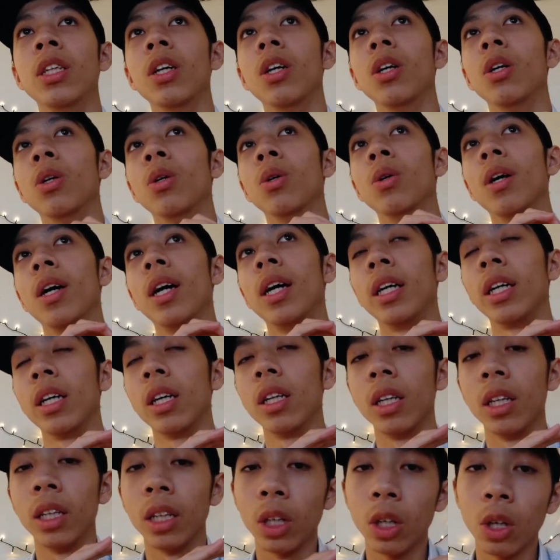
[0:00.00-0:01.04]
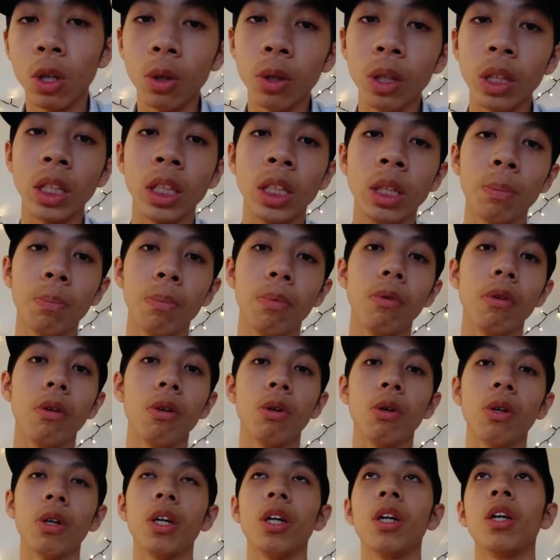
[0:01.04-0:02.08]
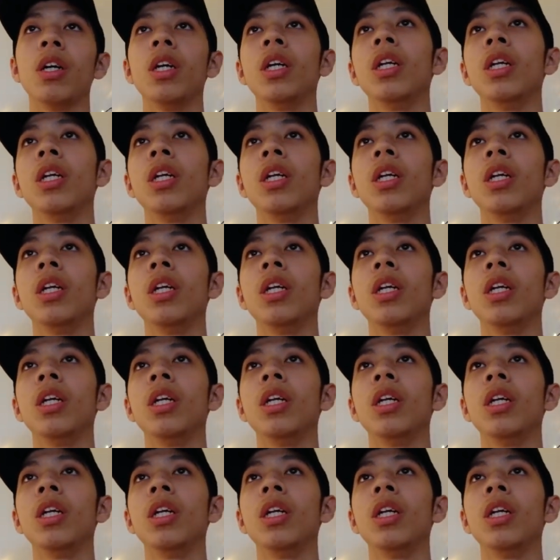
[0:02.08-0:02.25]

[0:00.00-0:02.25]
So I gonna go explore